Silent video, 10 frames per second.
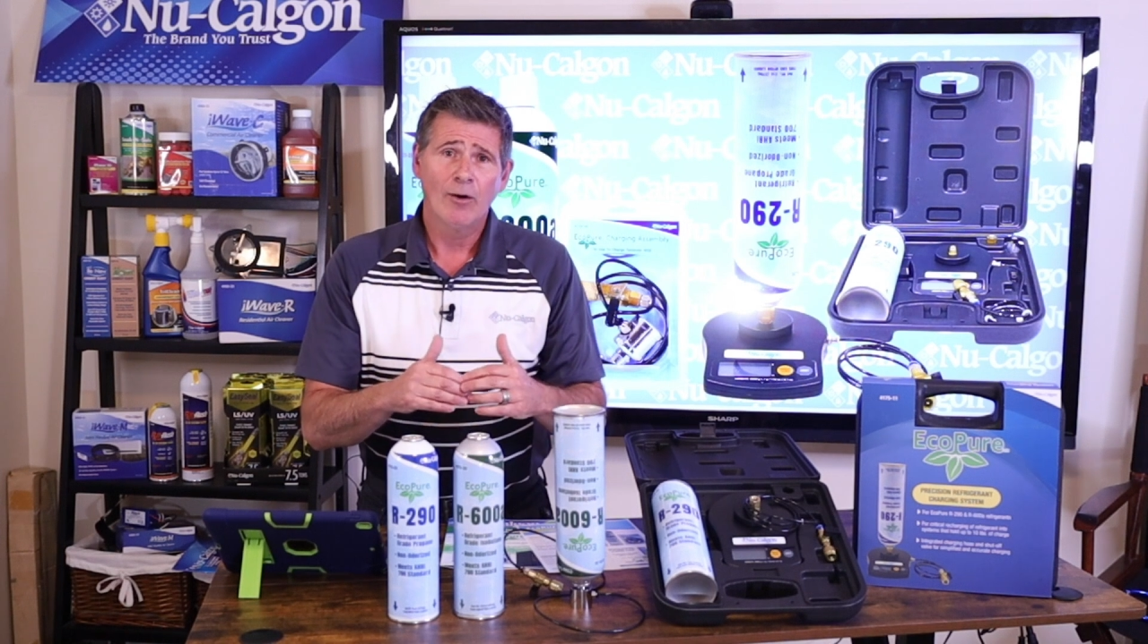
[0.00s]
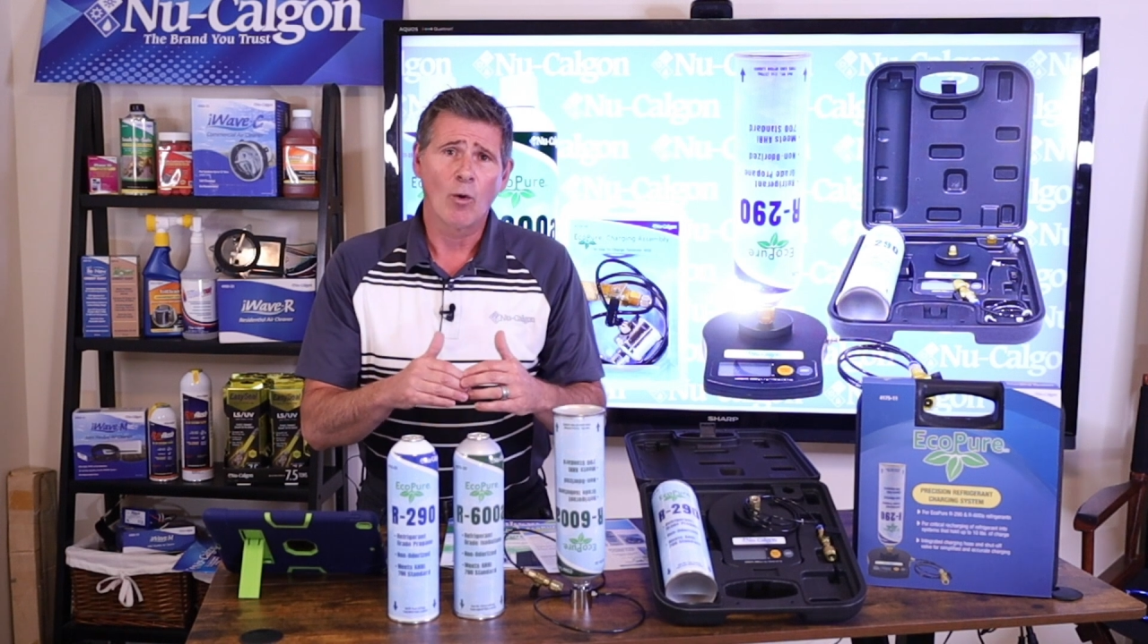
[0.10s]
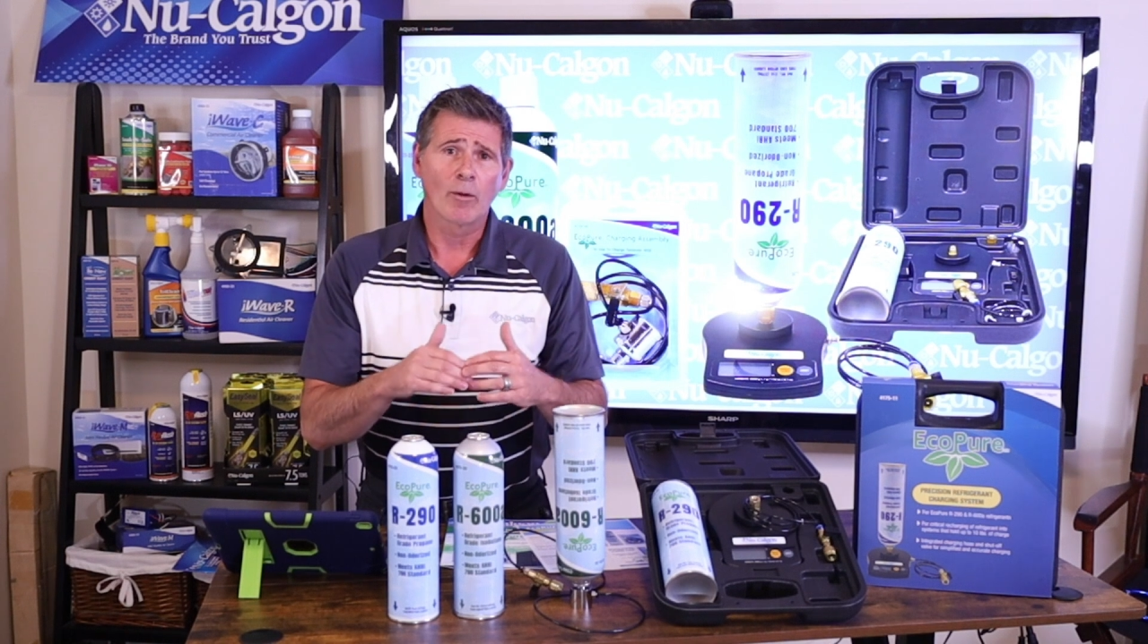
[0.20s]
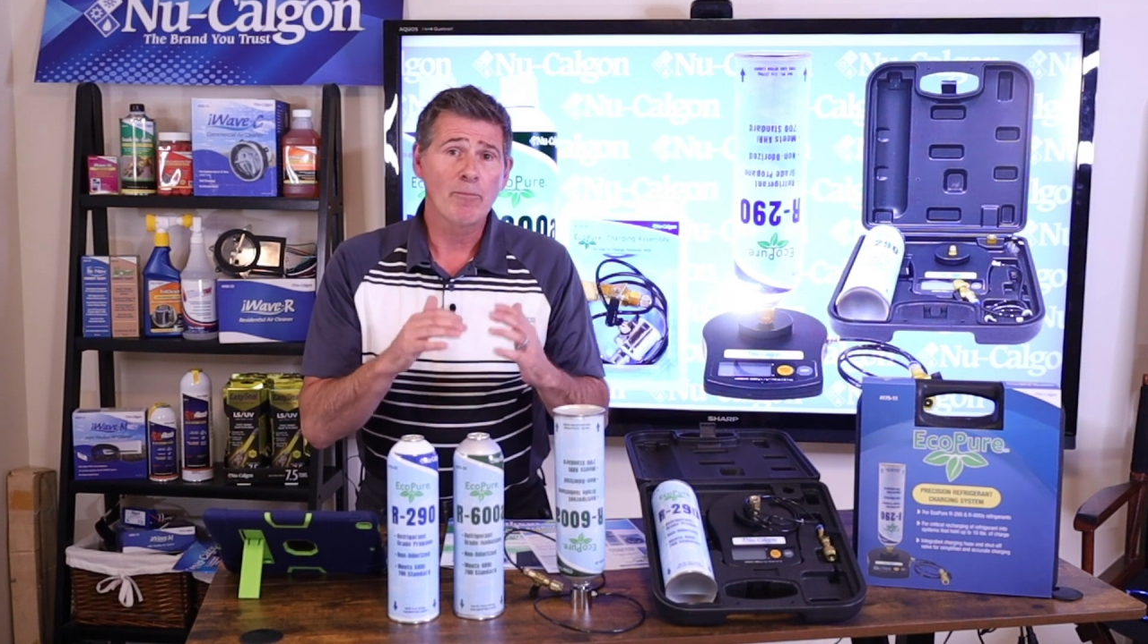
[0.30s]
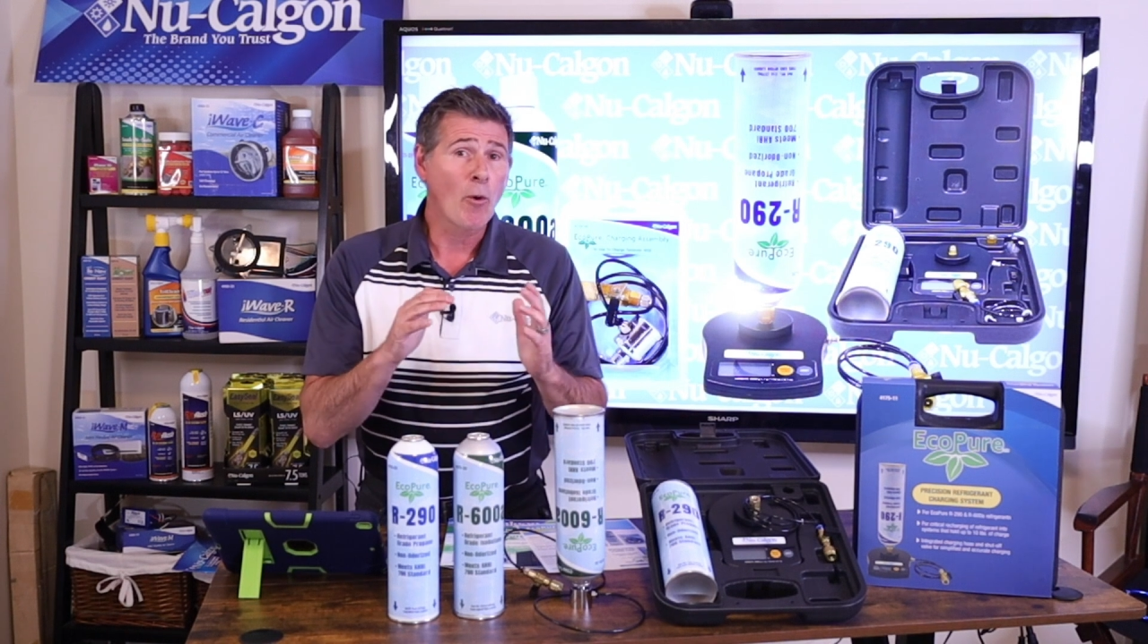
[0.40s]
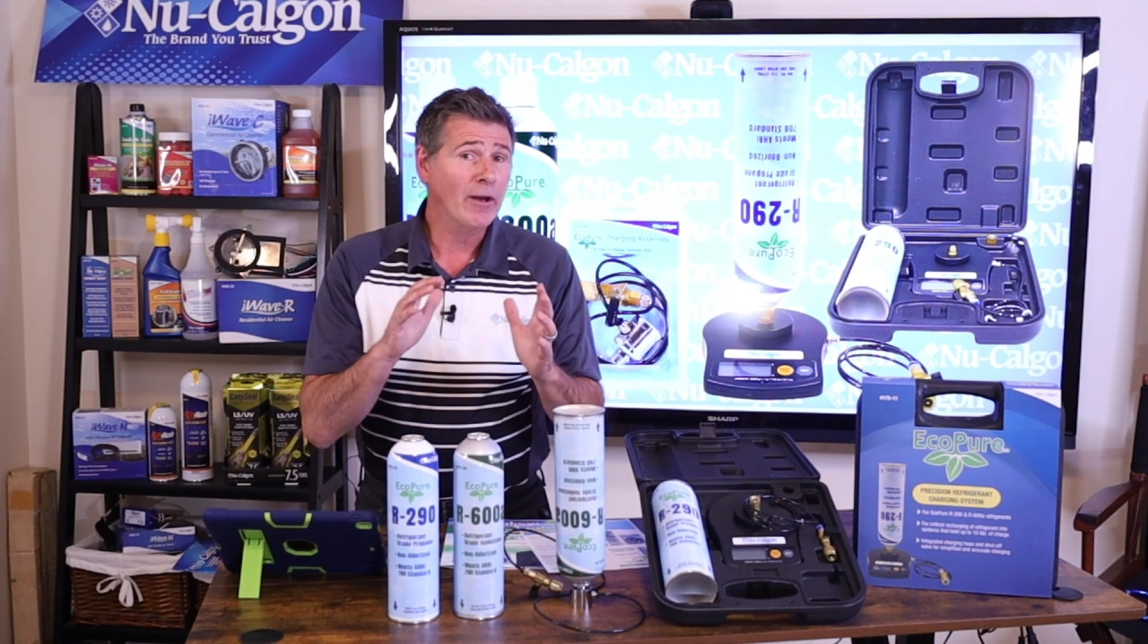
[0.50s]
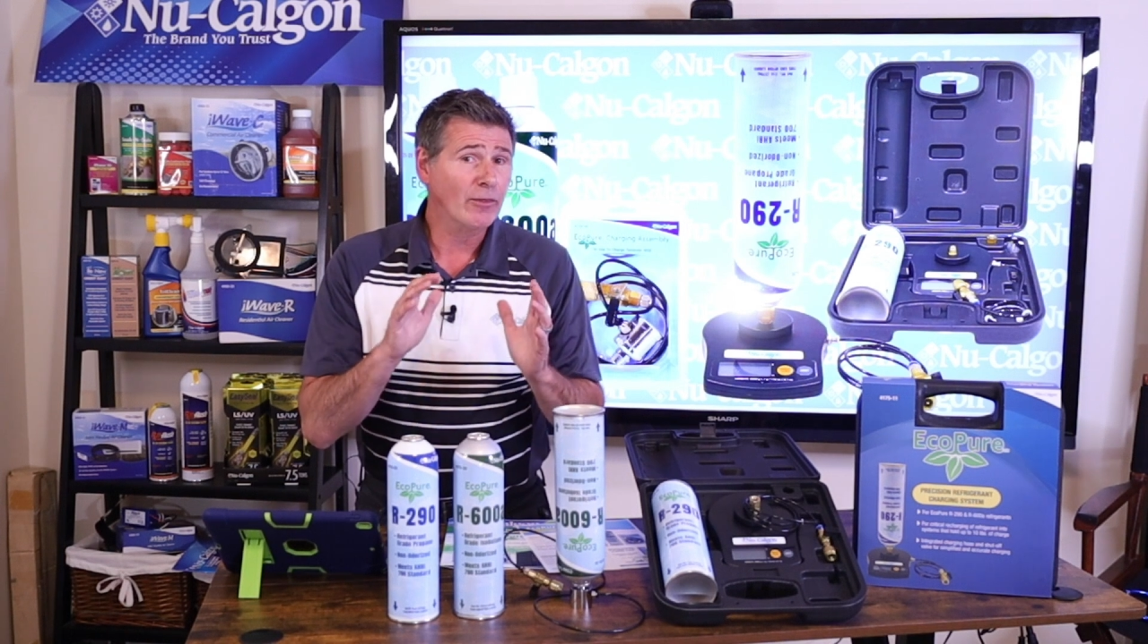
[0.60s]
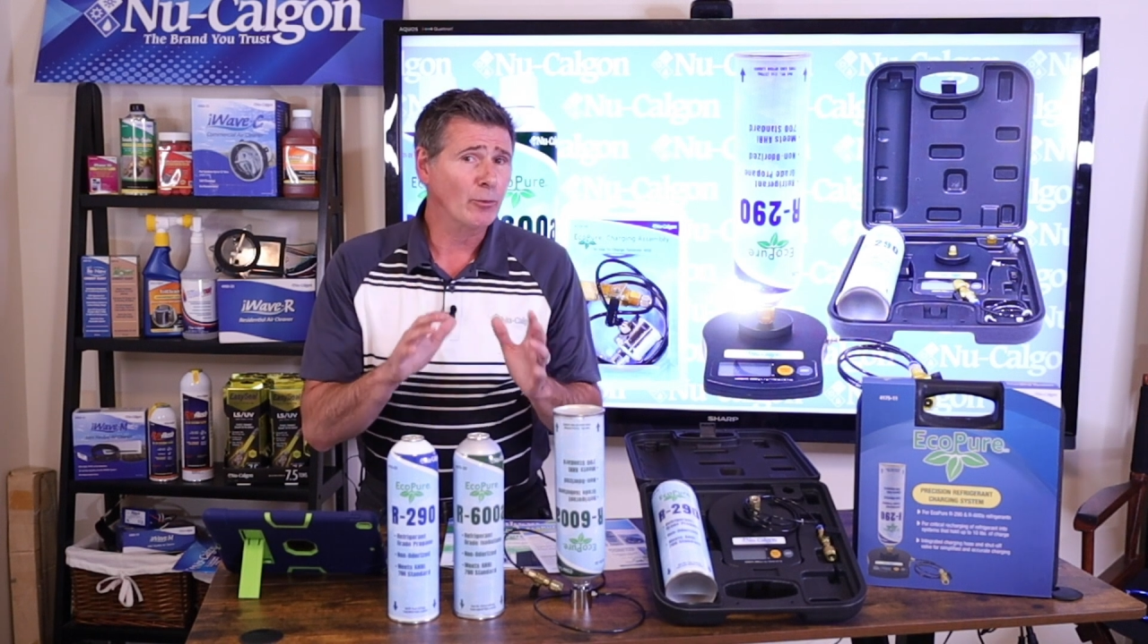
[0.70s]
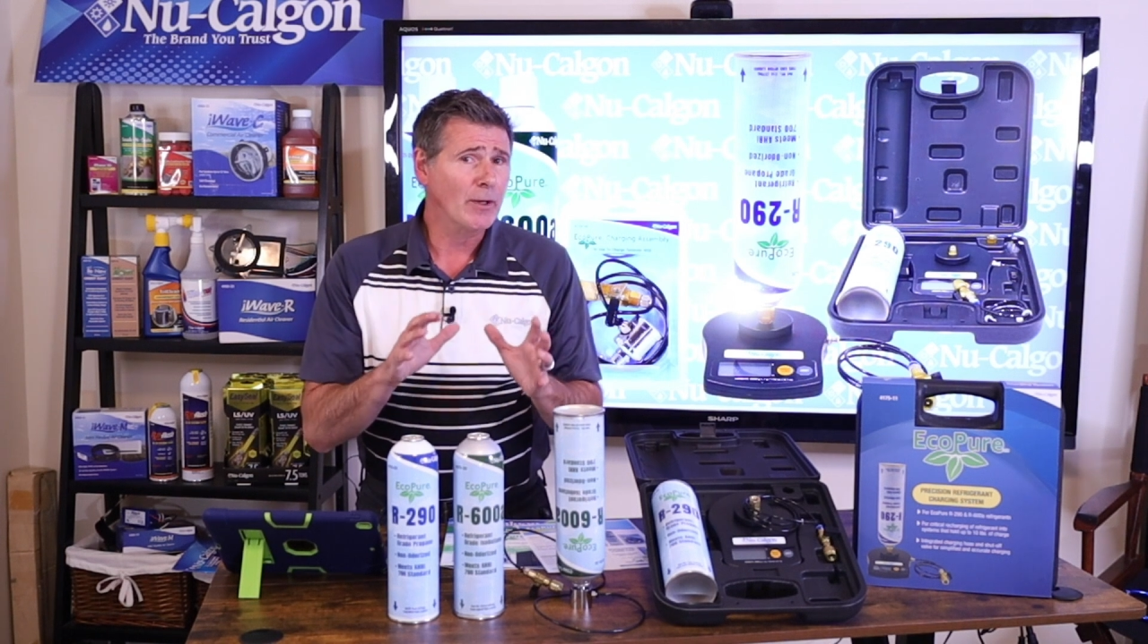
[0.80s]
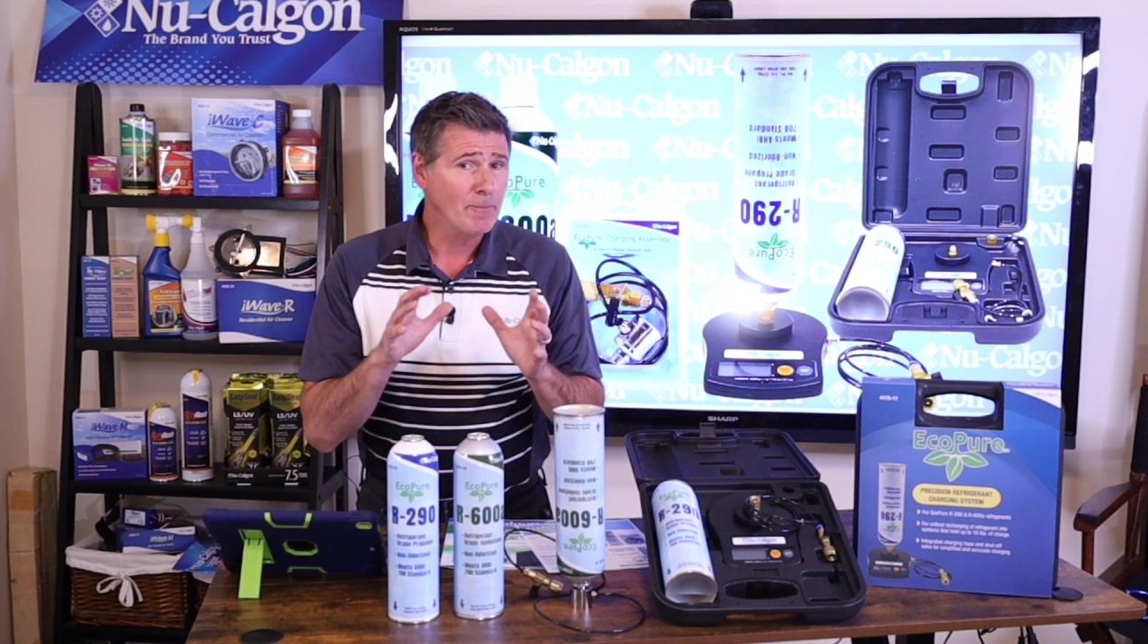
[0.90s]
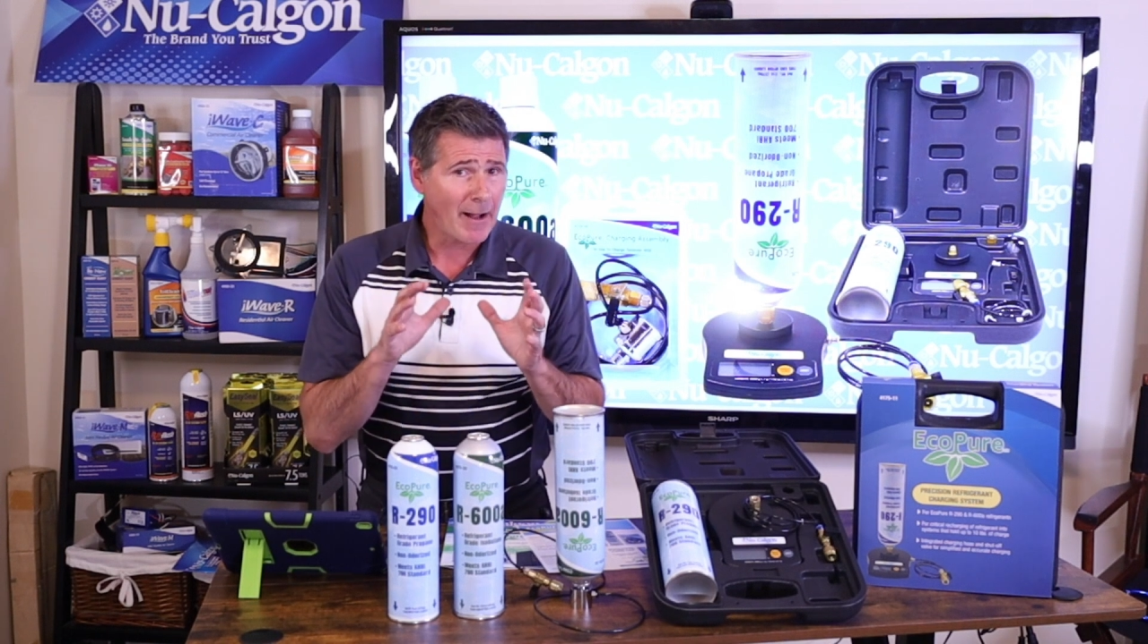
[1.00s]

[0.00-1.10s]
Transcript: or 0.3